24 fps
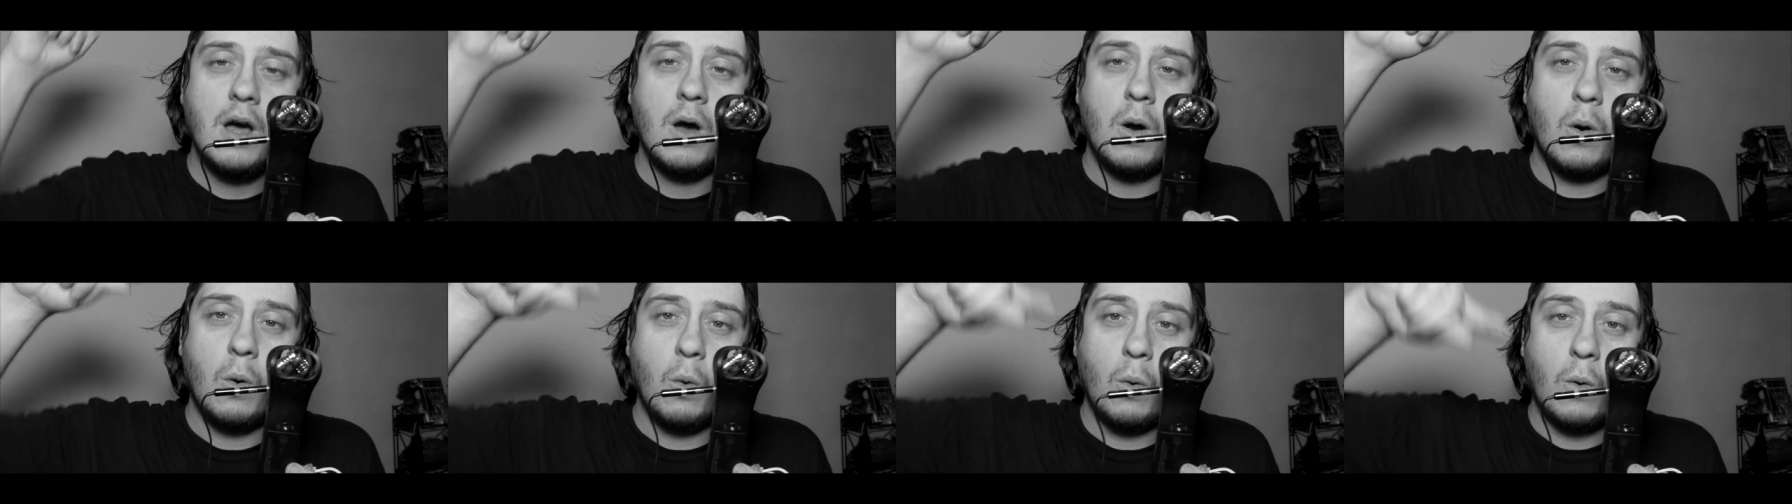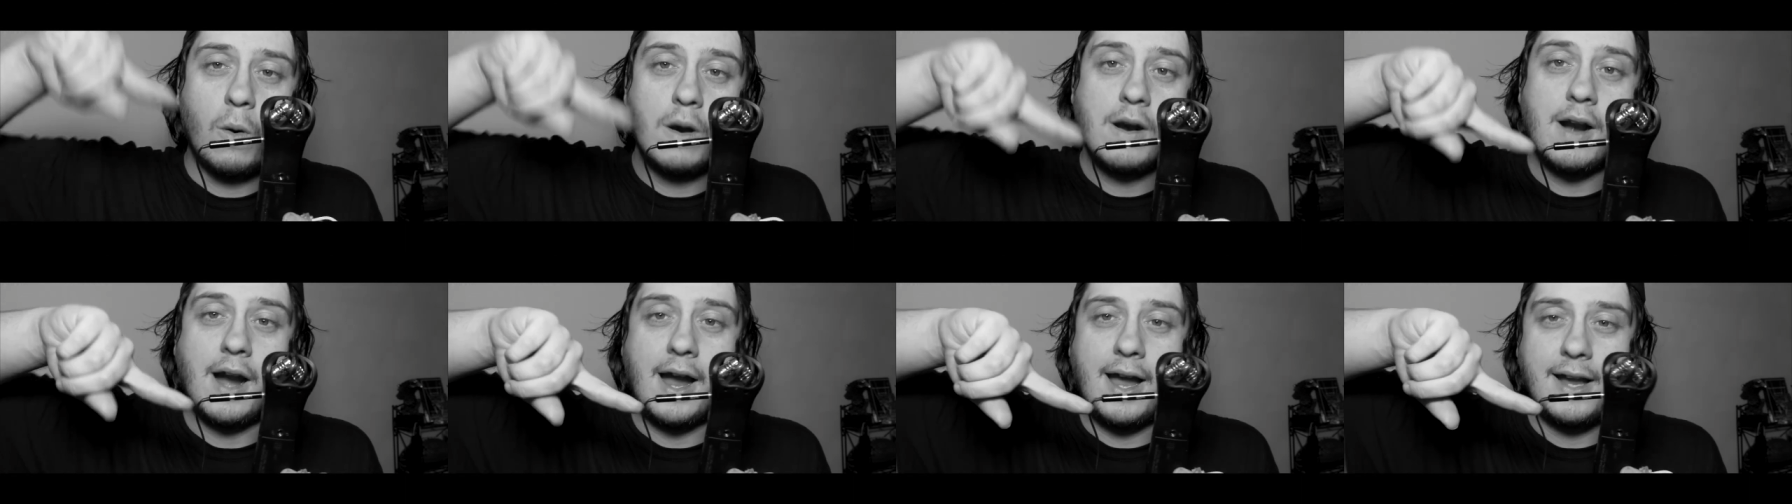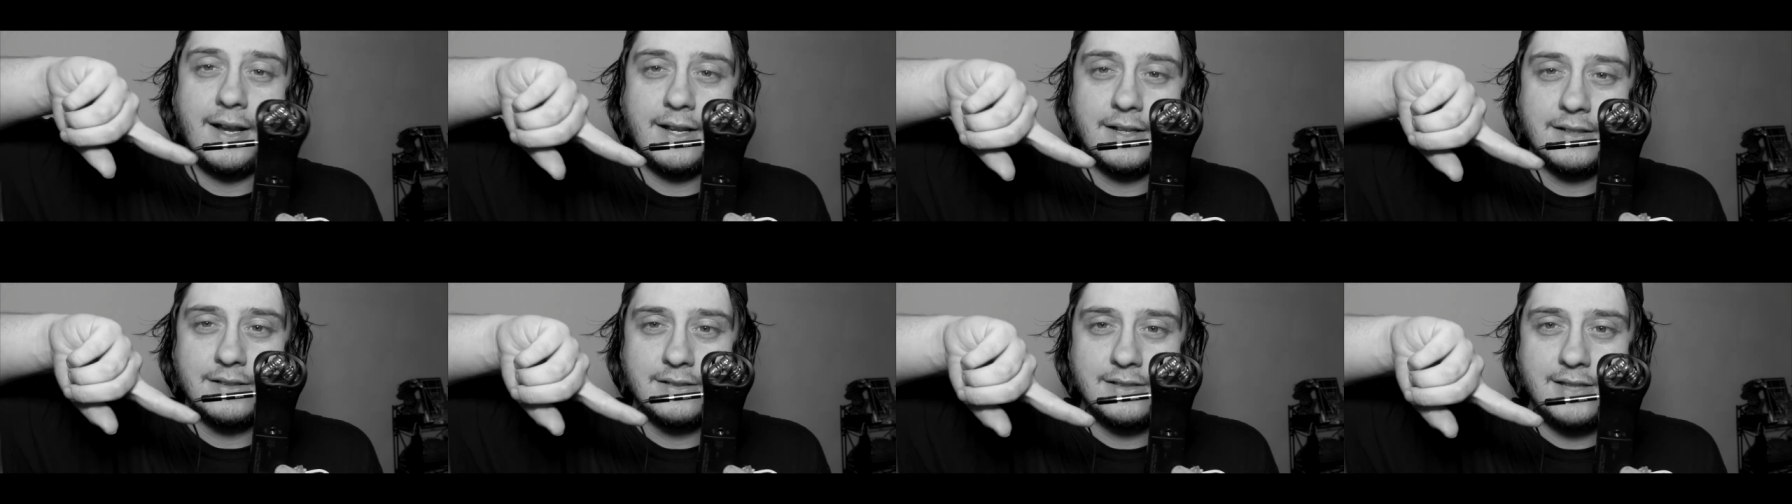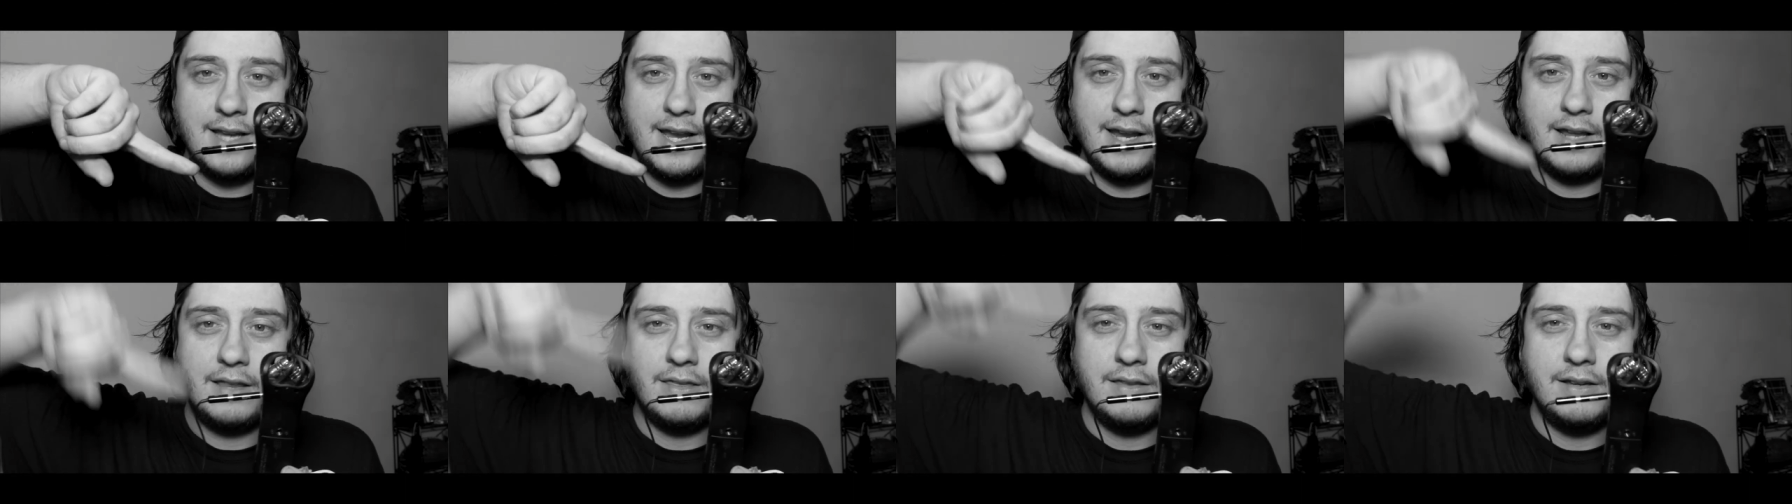or I can
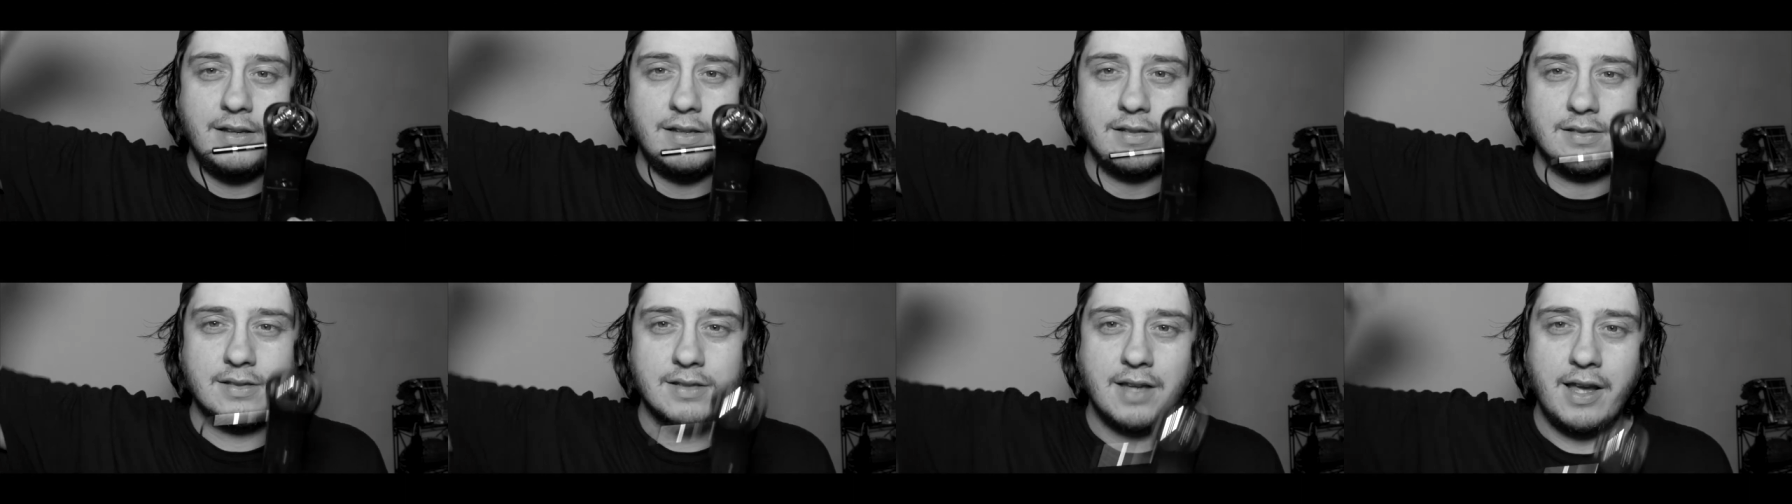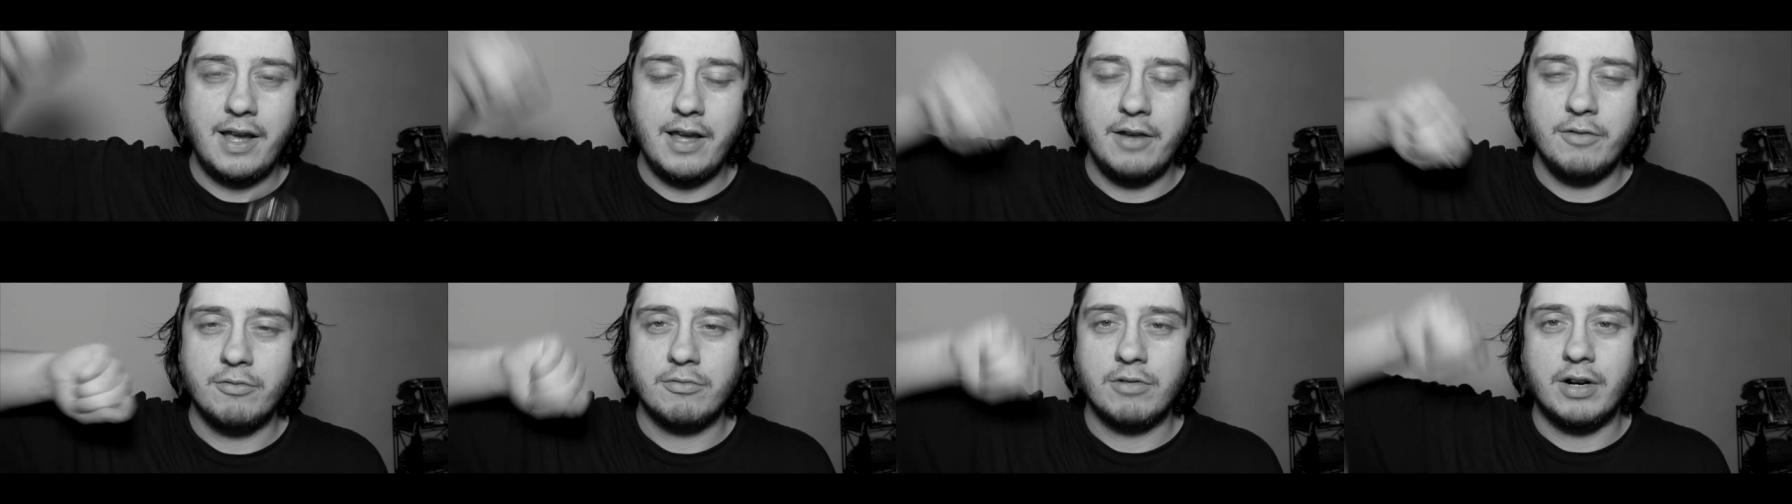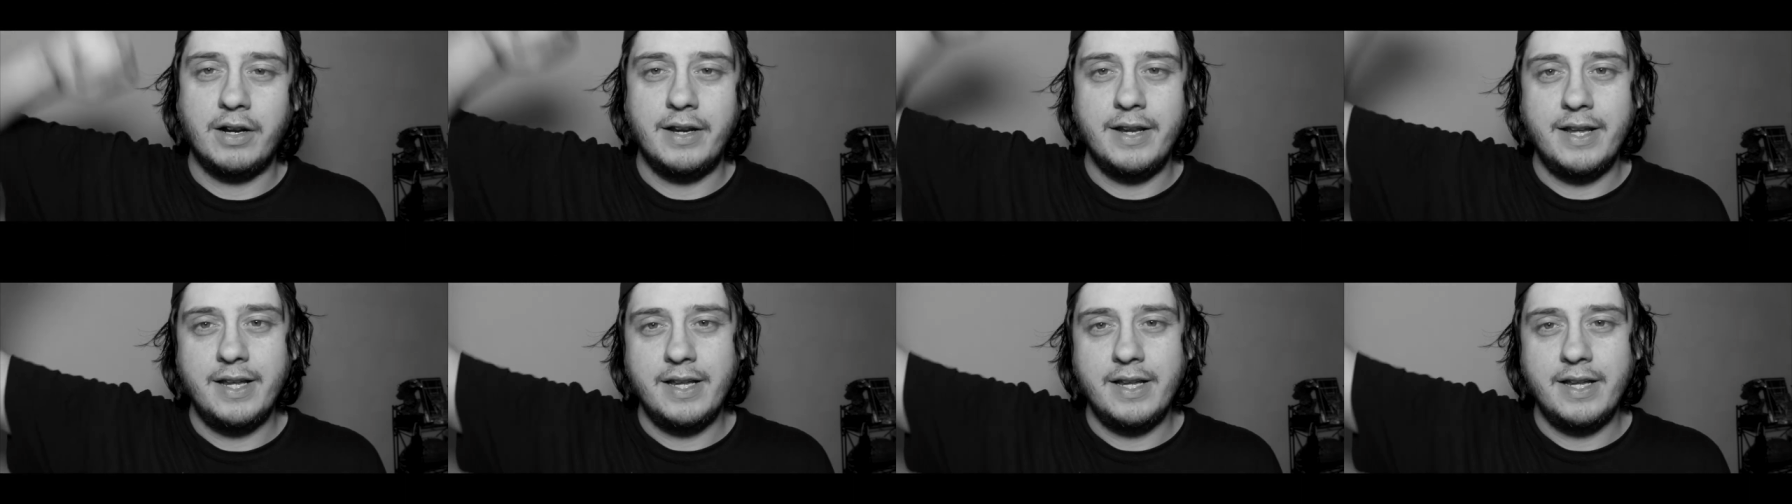take this and run